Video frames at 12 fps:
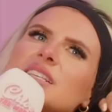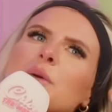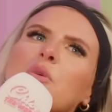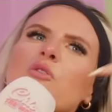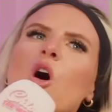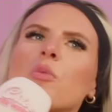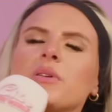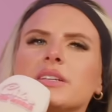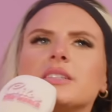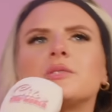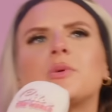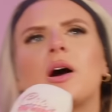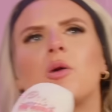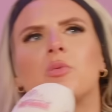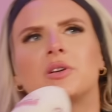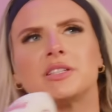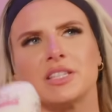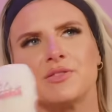the same with hobbies as well,
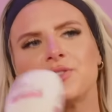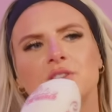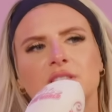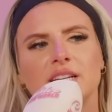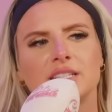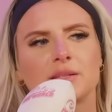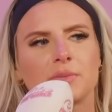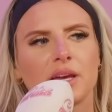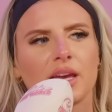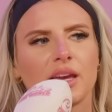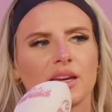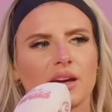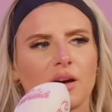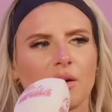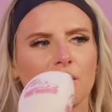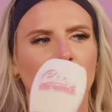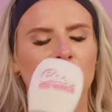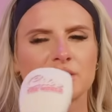because if you said to me,
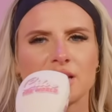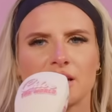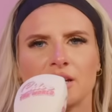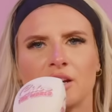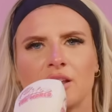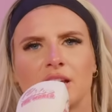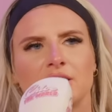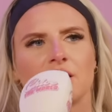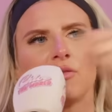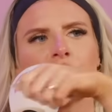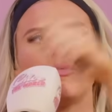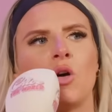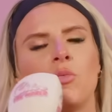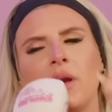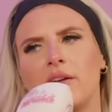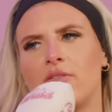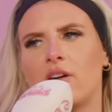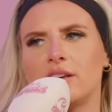what's that? You know, they do like role
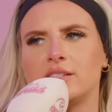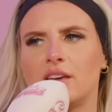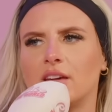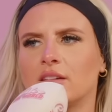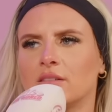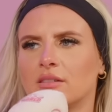play fighting.